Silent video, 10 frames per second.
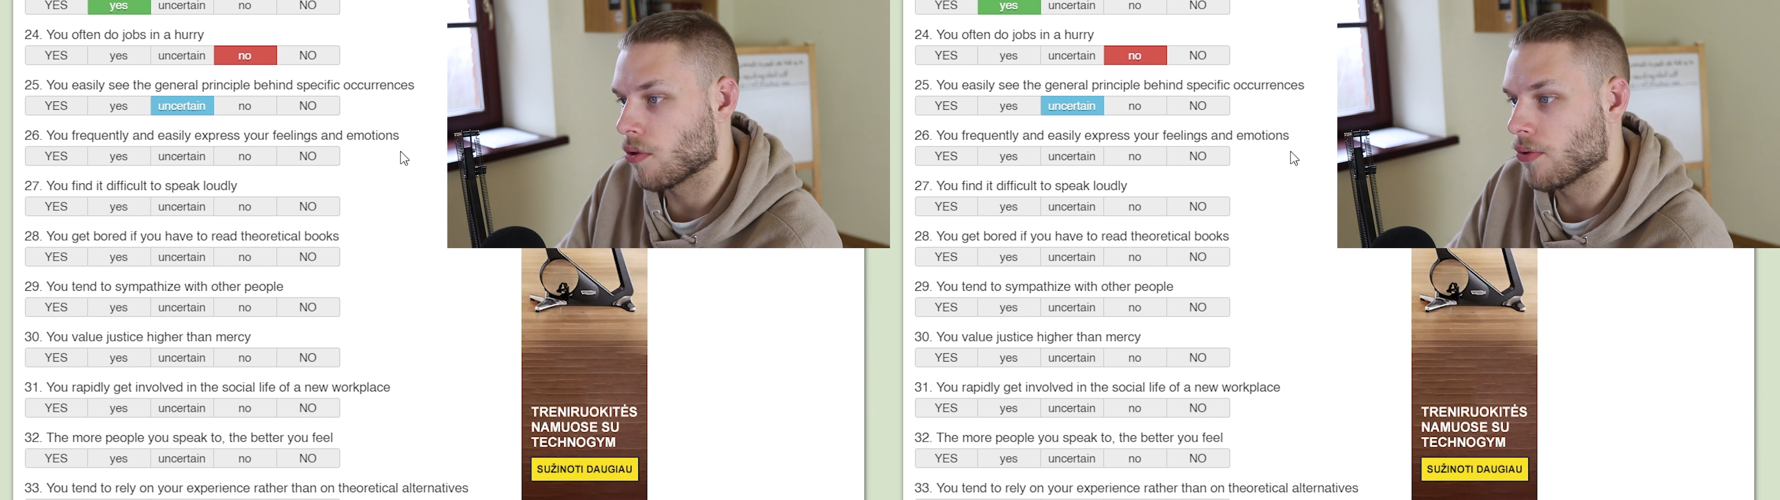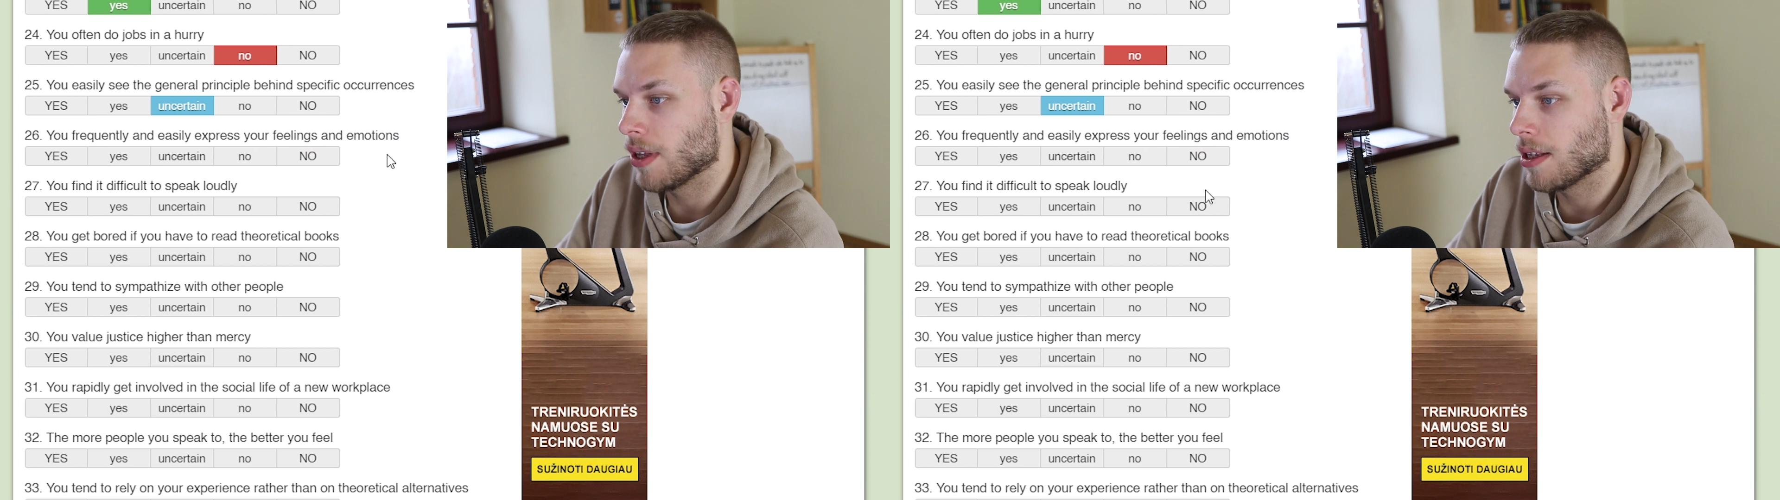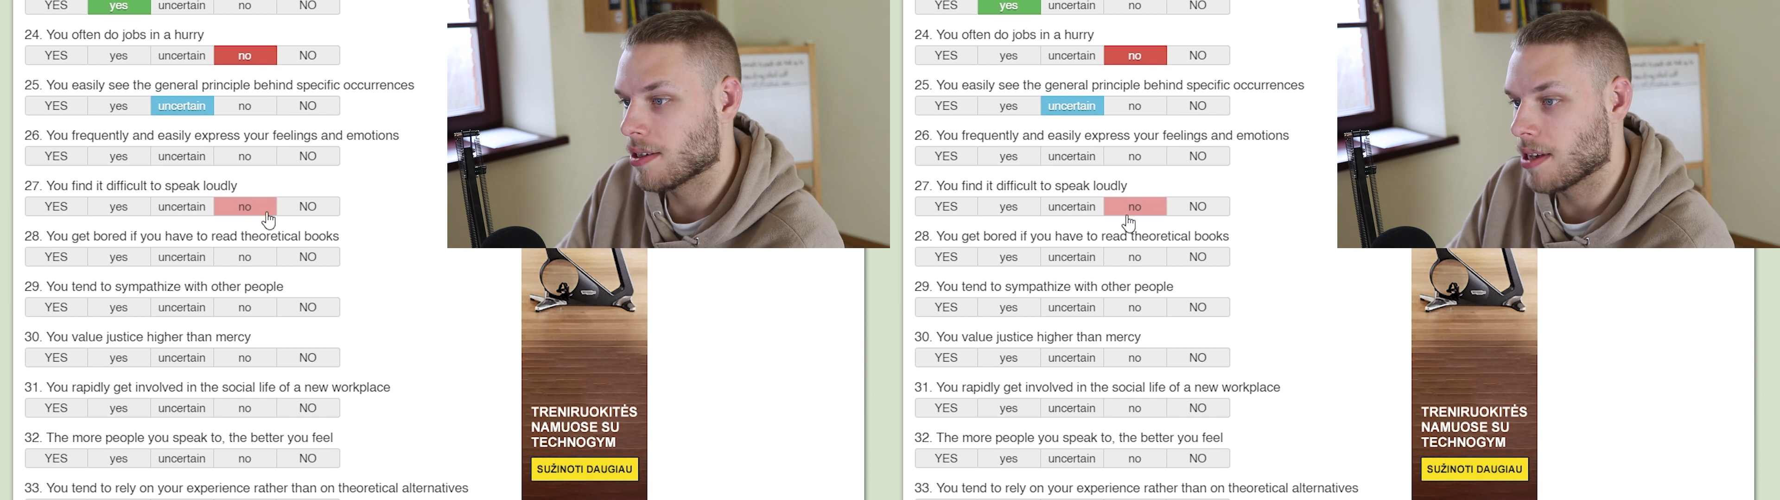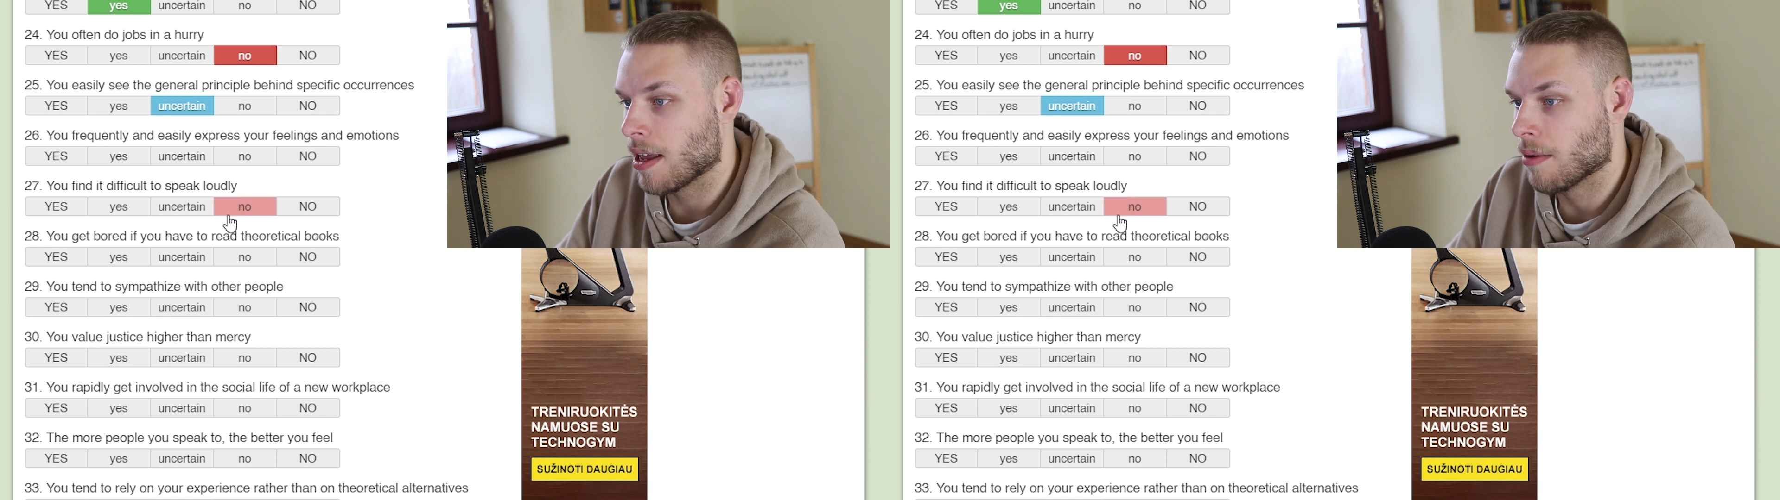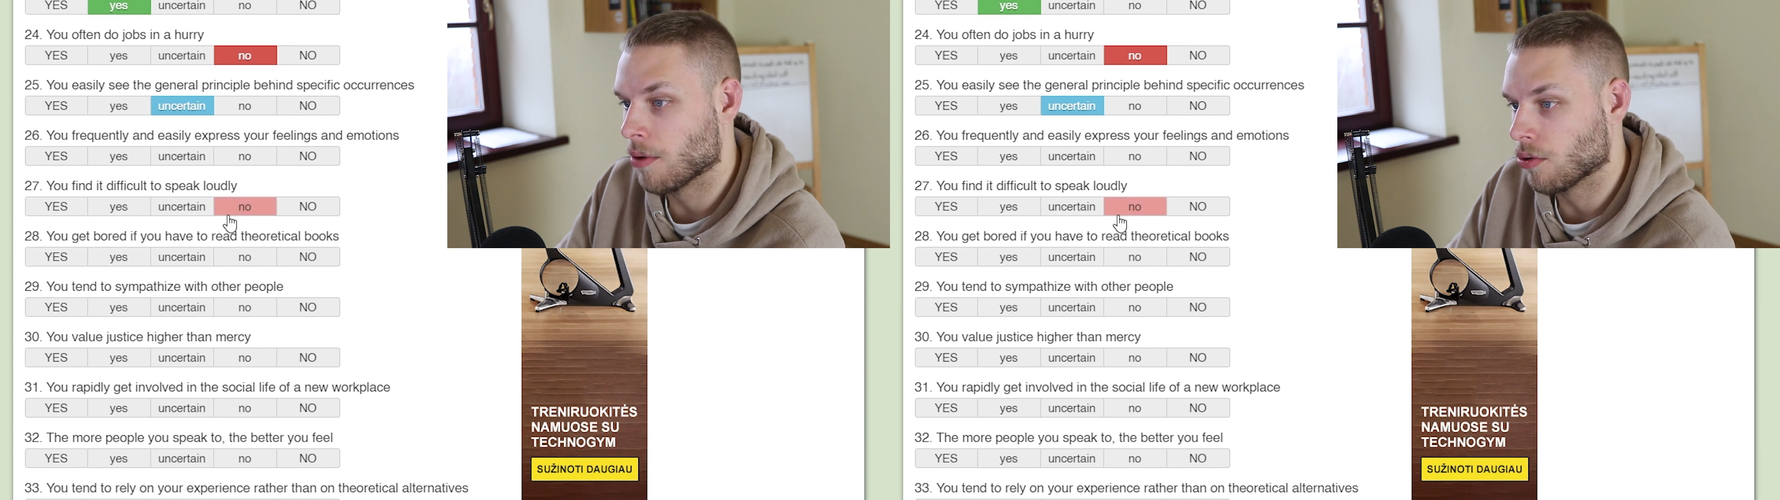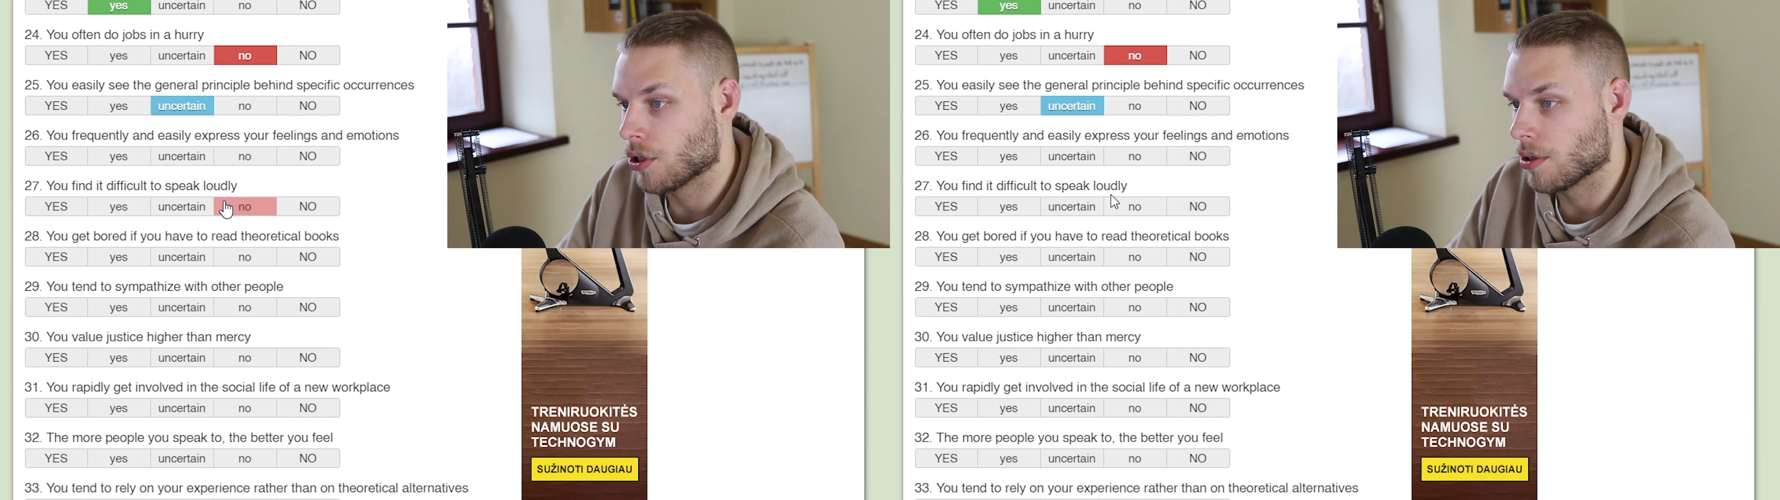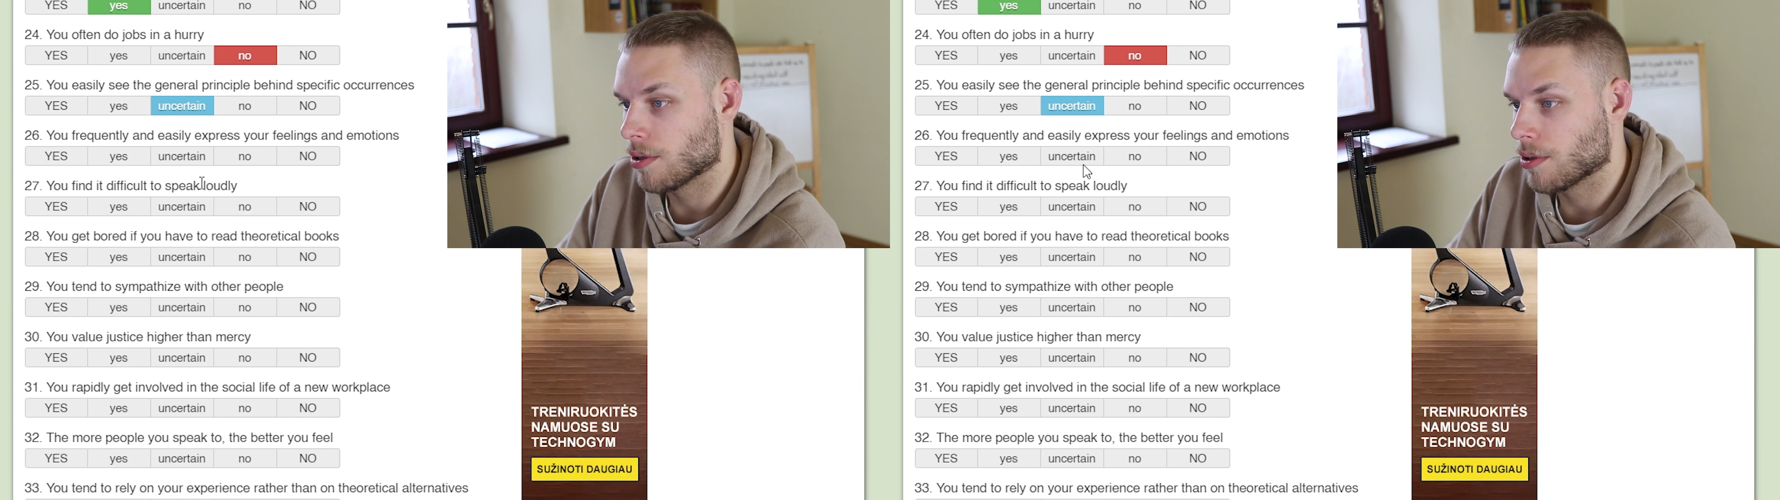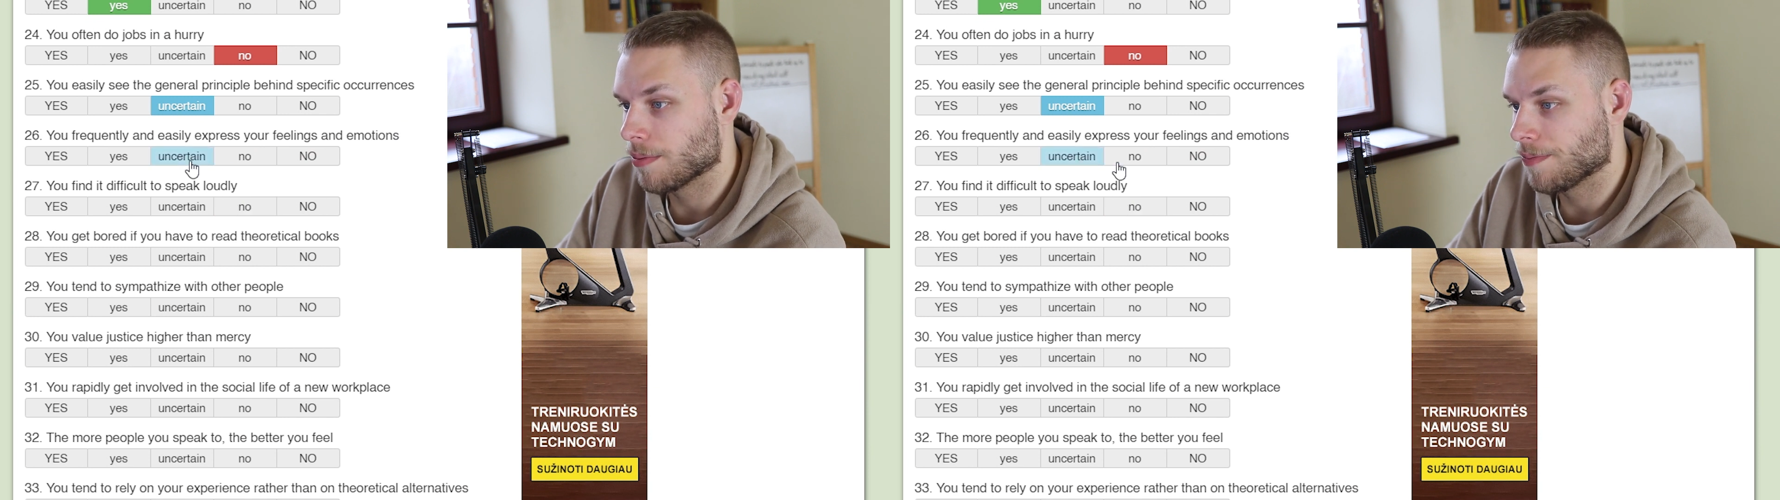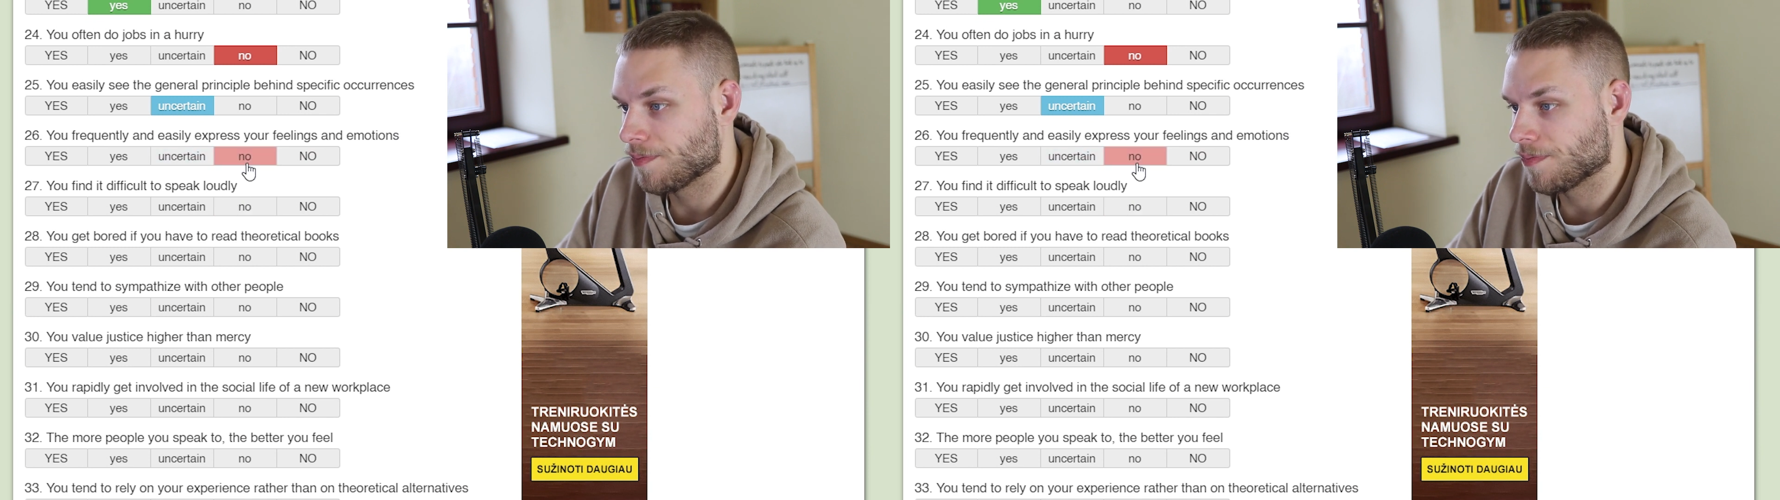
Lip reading: your feelings and emotions.